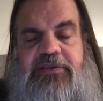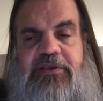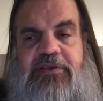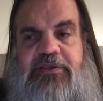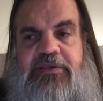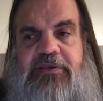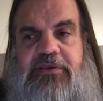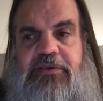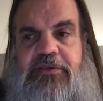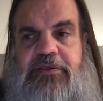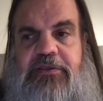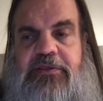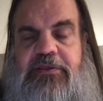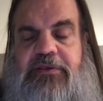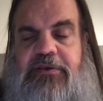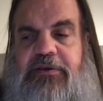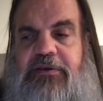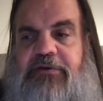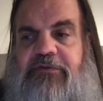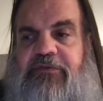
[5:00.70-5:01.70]
as his
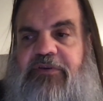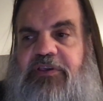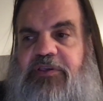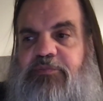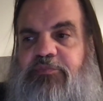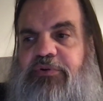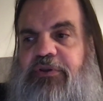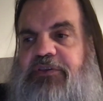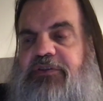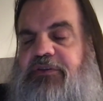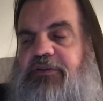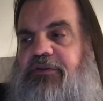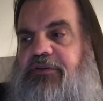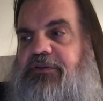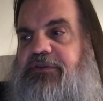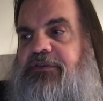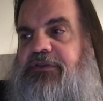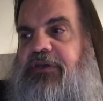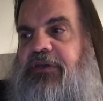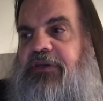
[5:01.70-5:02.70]
uh, vice
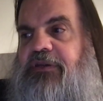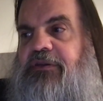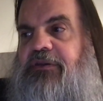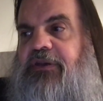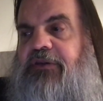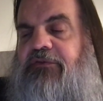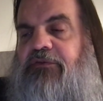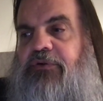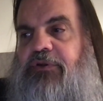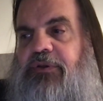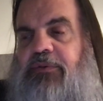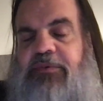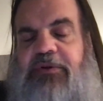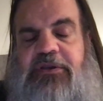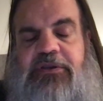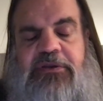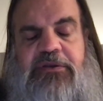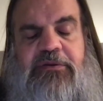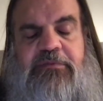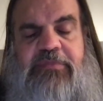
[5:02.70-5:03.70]
president, and I've already
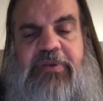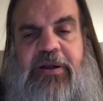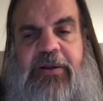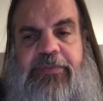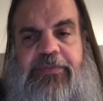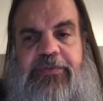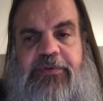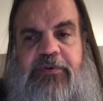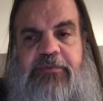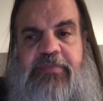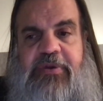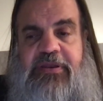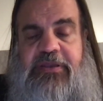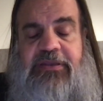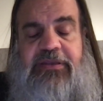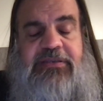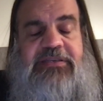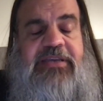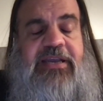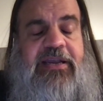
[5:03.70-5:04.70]
written about the many
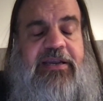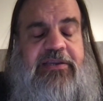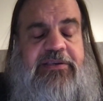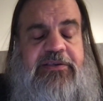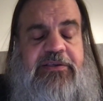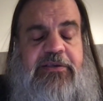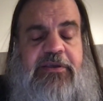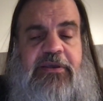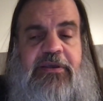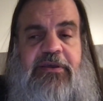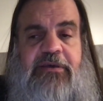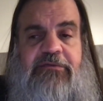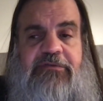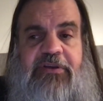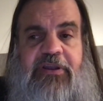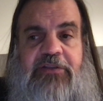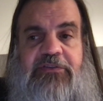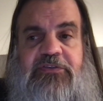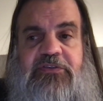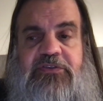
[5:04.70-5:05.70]
attacks
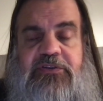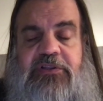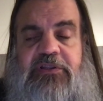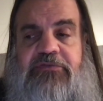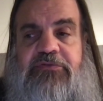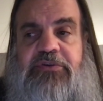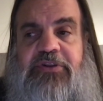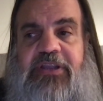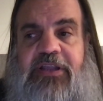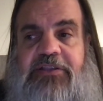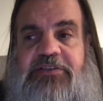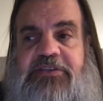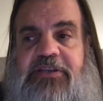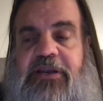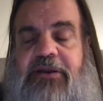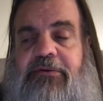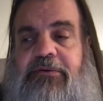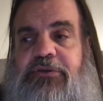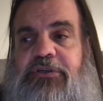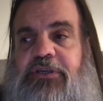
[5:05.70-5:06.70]
Vance has delivered against
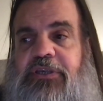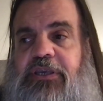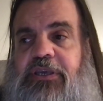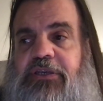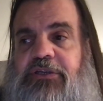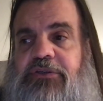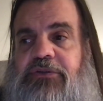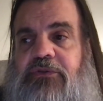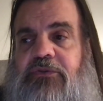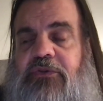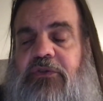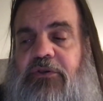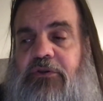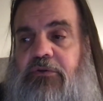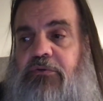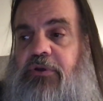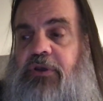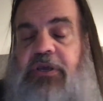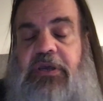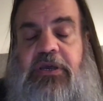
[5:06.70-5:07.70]
higher education.
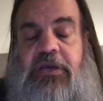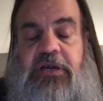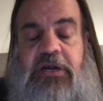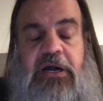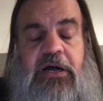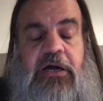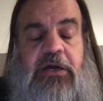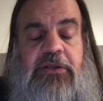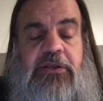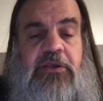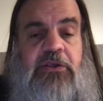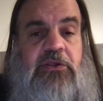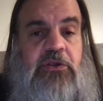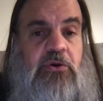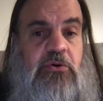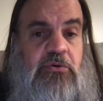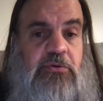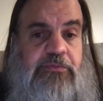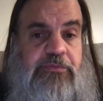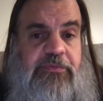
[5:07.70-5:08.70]
So, on his
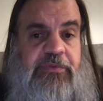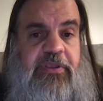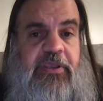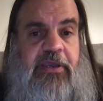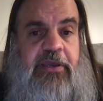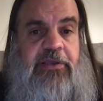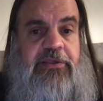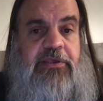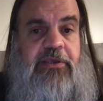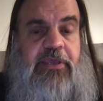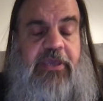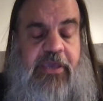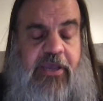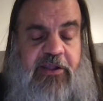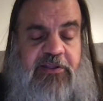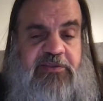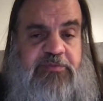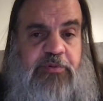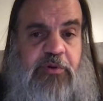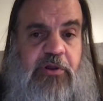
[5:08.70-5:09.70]
own, as a
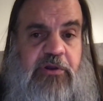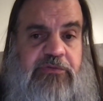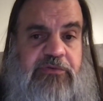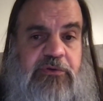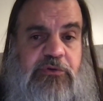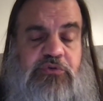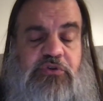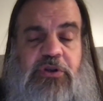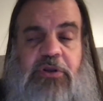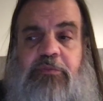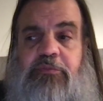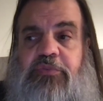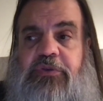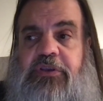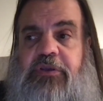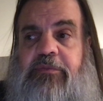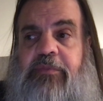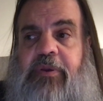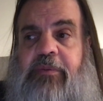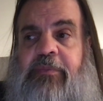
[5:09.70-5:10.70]
cat's paw for Trump,
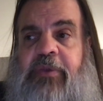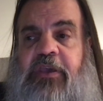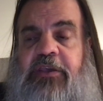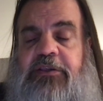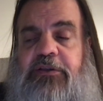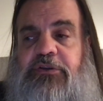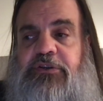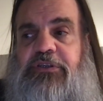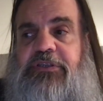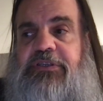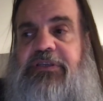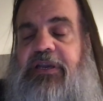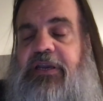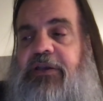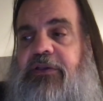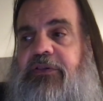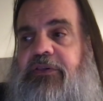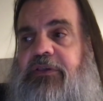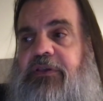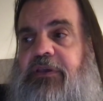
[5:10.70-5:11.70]
he may make such
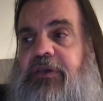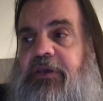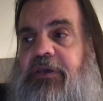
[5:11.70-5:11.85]
attacks.